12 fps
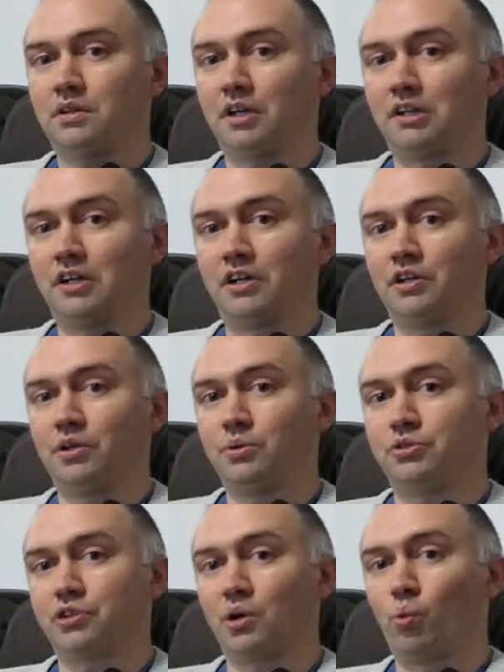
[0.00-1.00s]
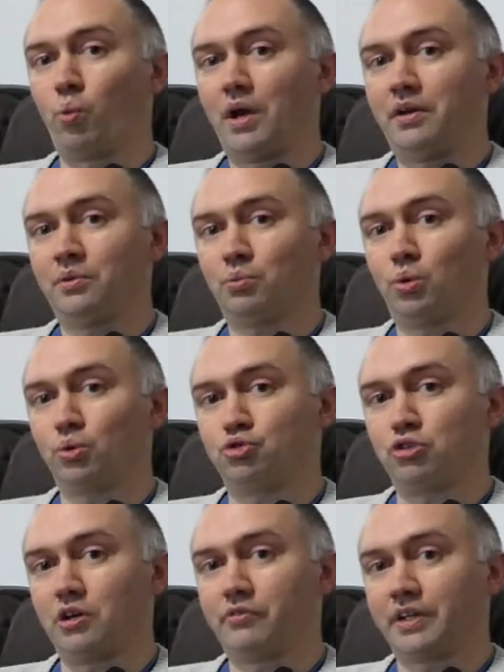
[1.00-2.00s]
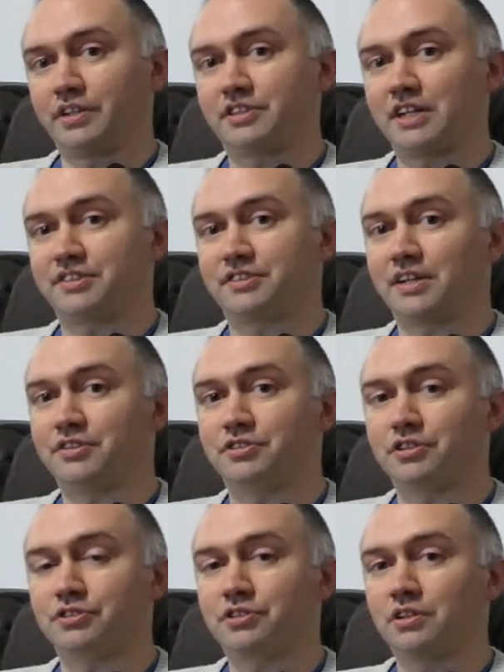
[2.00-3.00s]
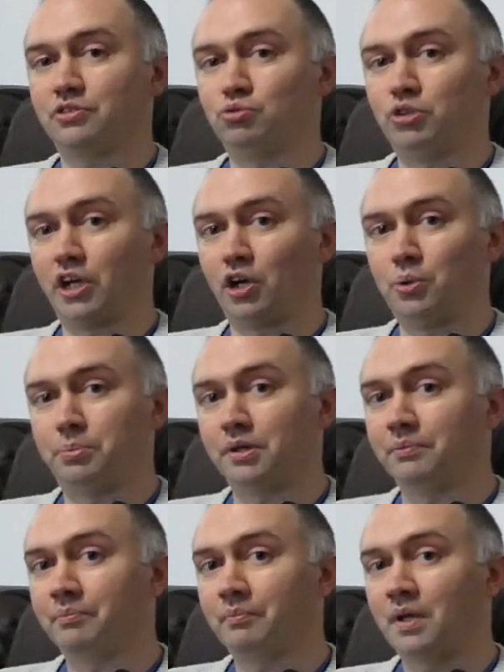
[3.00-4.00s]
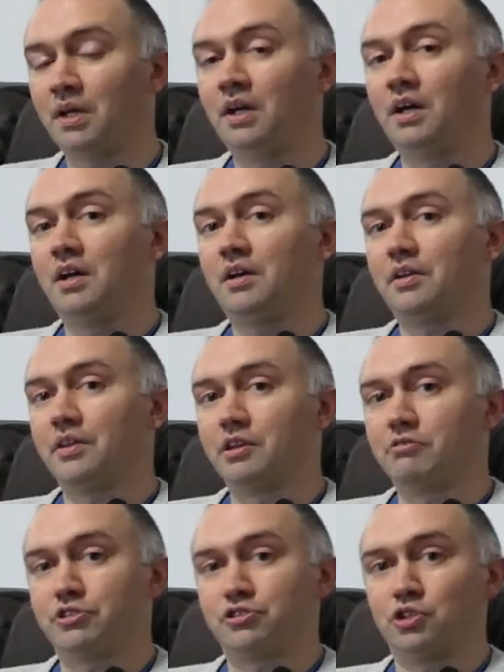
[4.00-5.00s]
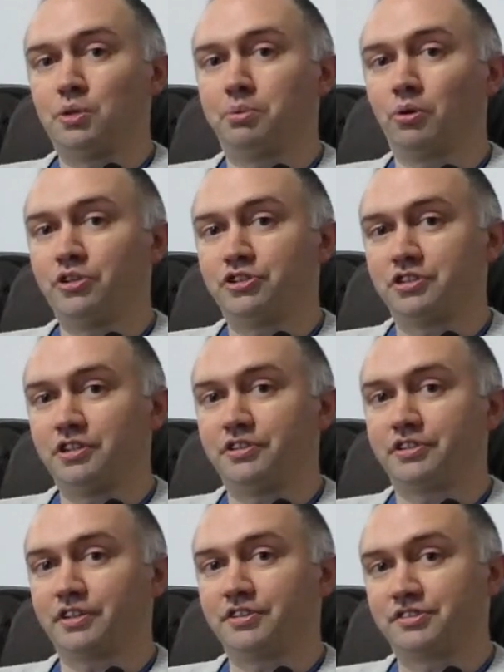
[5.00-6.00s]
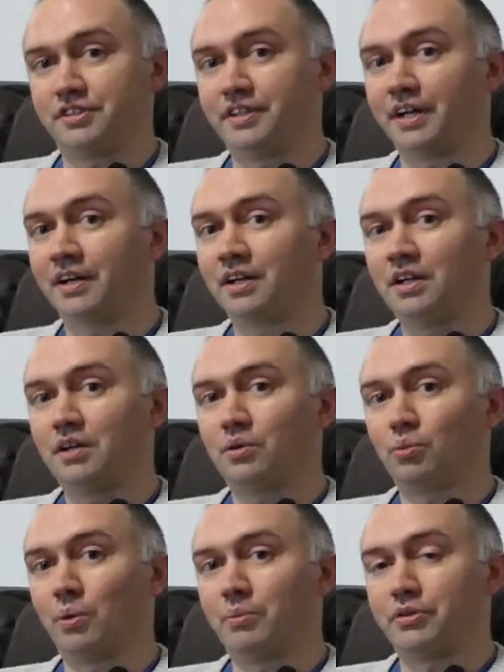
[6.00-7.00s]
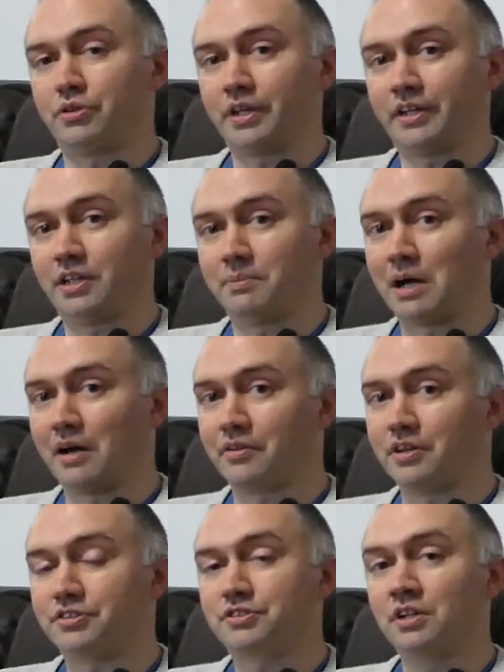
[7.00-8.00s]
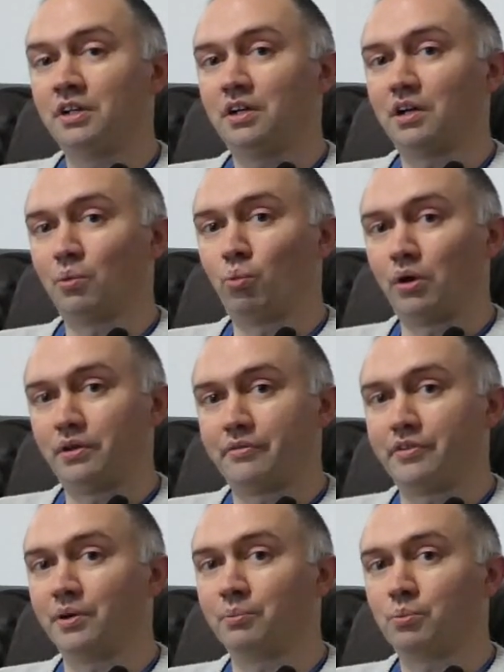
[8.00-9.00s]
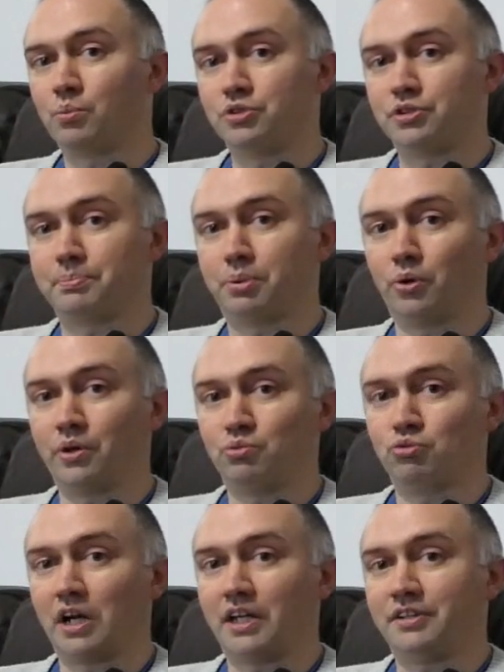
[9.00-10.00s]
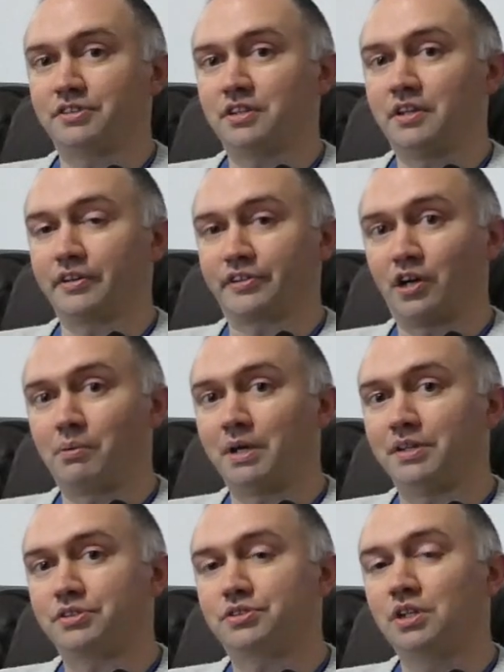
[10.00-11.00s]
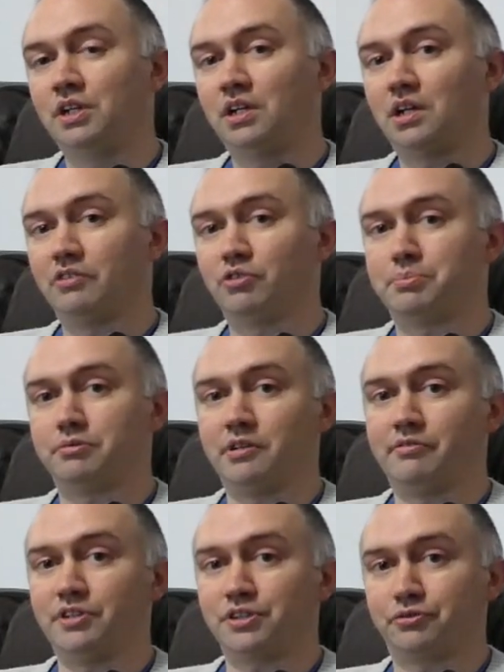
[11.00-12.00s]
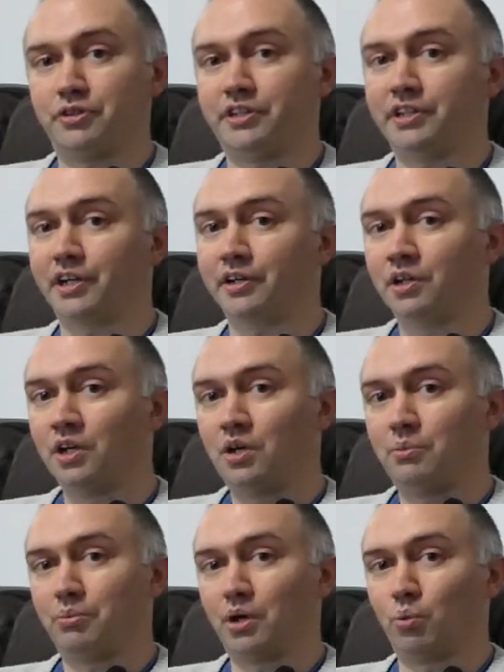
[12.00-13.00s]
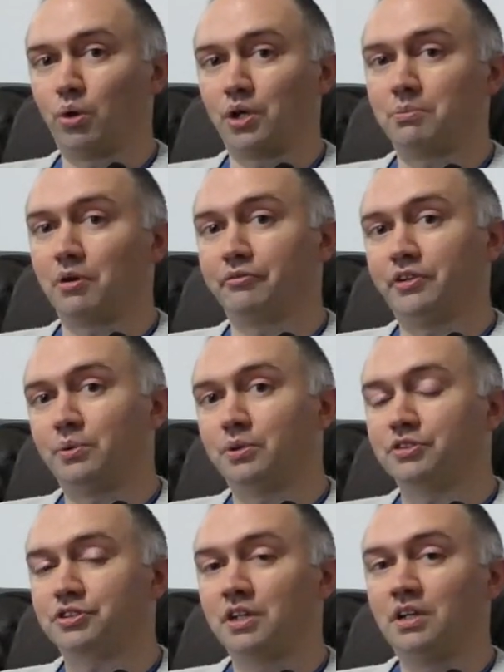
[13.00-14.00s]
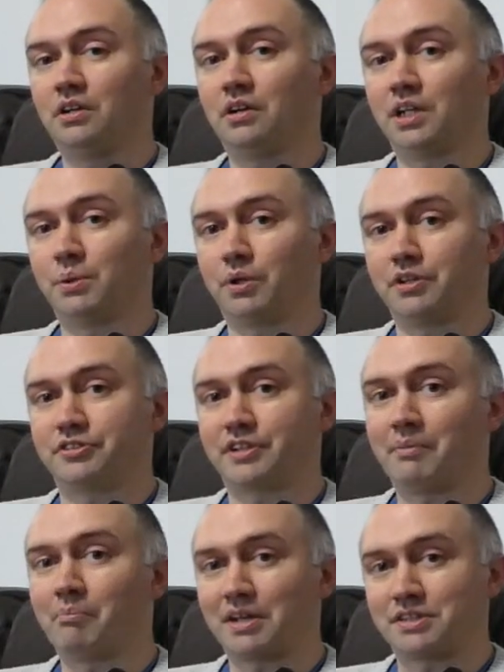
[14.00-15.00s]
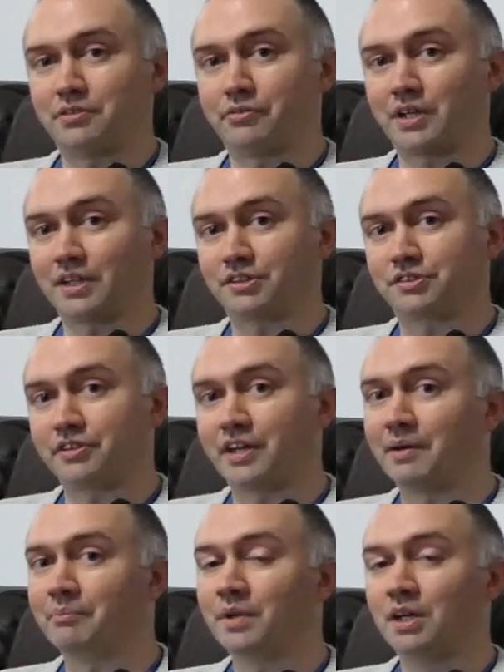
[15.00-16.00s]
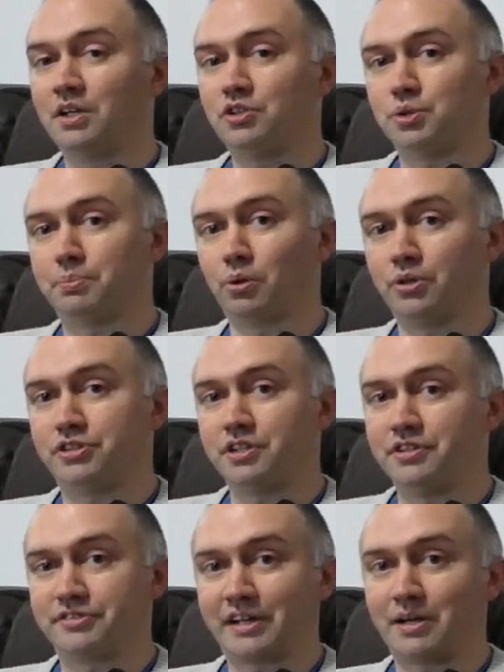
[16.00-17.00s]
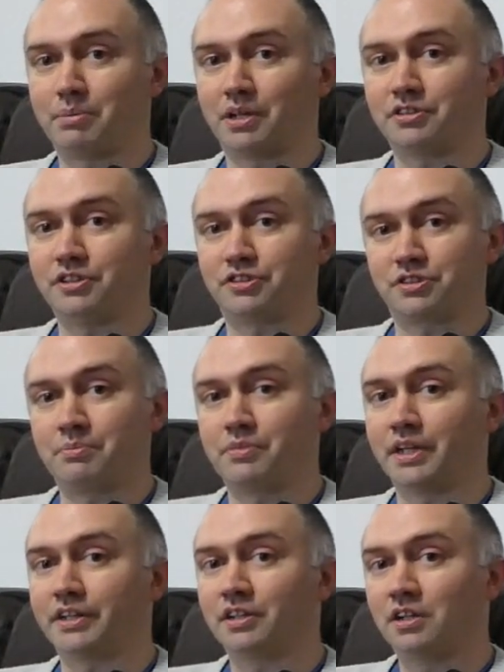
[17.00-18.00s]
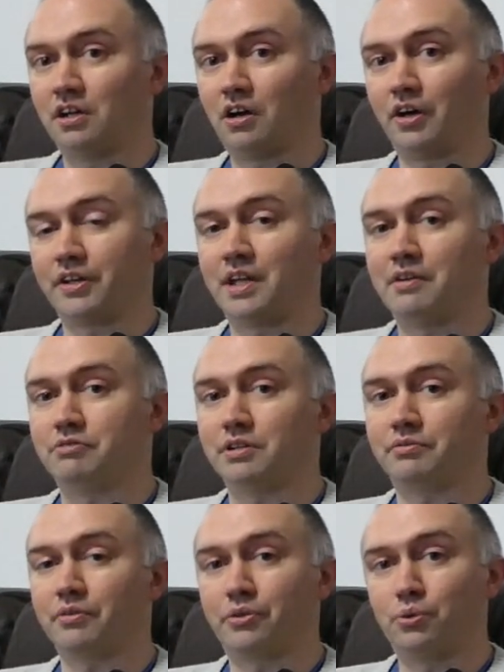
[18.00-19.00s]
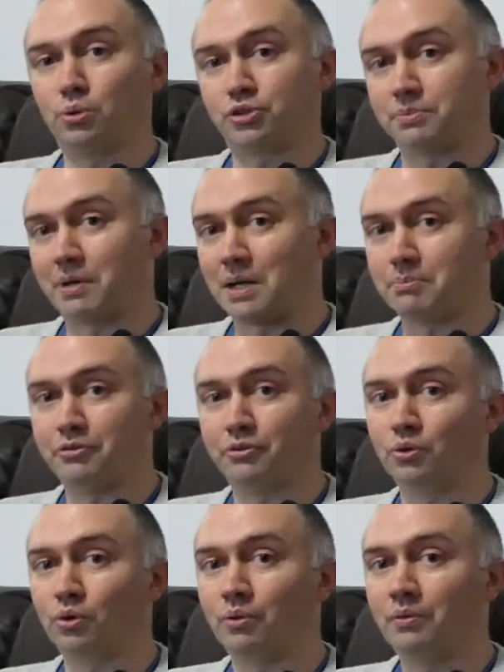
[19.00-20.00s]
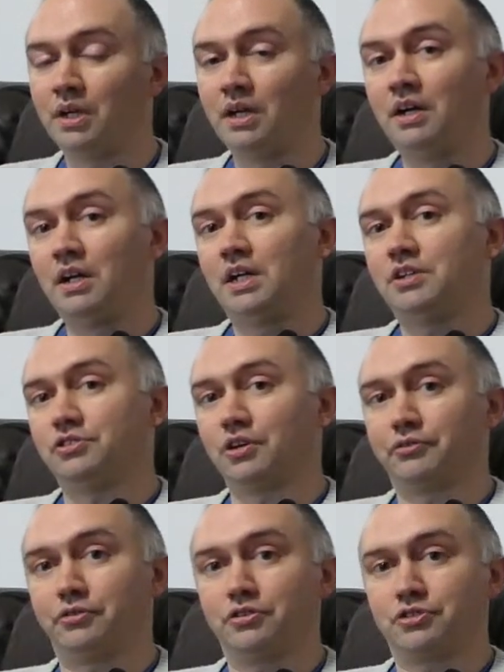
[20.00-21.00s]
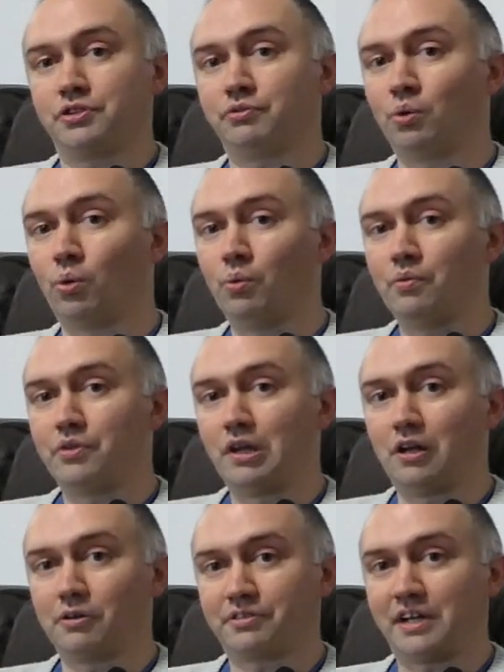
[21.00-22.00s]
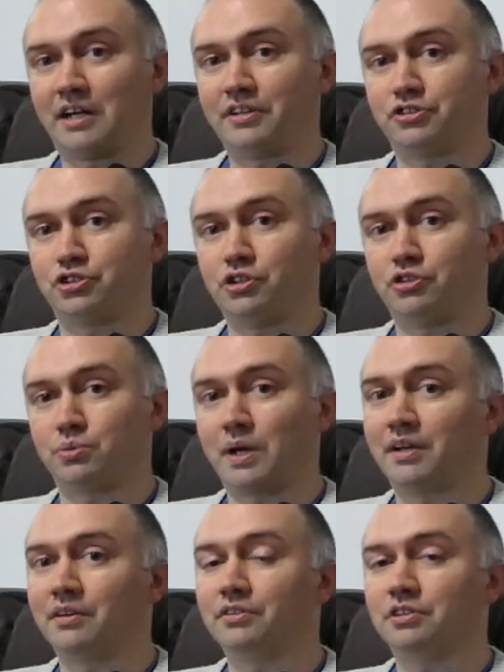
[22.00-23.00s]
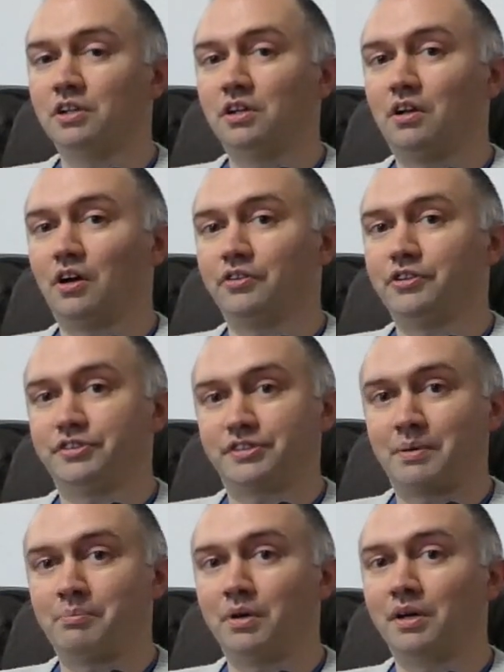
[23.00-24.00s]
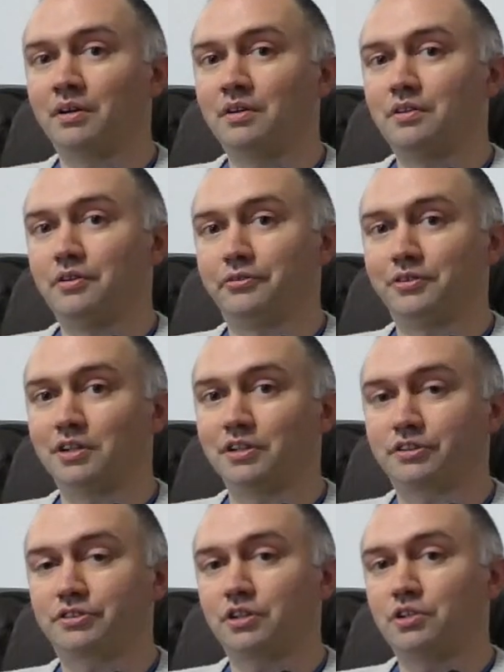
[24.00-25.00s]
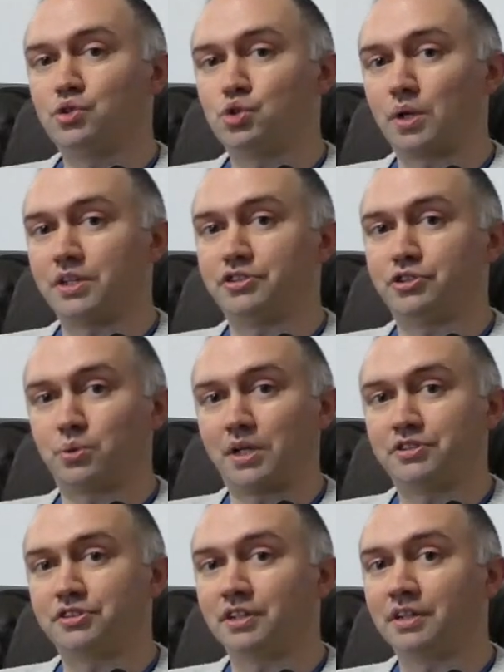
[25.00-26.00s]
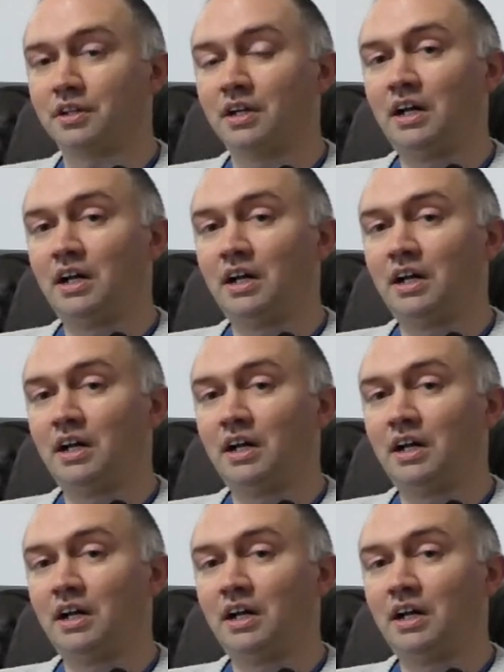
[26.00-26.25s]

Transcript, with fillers: Hello, so when will driving test centres reopen? There are two points you need to consider when we're thinking about this, and one of them was a point raised in the comments of a previous video by one of my viewers, and I want to say massive thanks to them to pointing this out because it's something I'd never even thought about before. So first of all, the lockdown is due to end on December the 1st, 2020.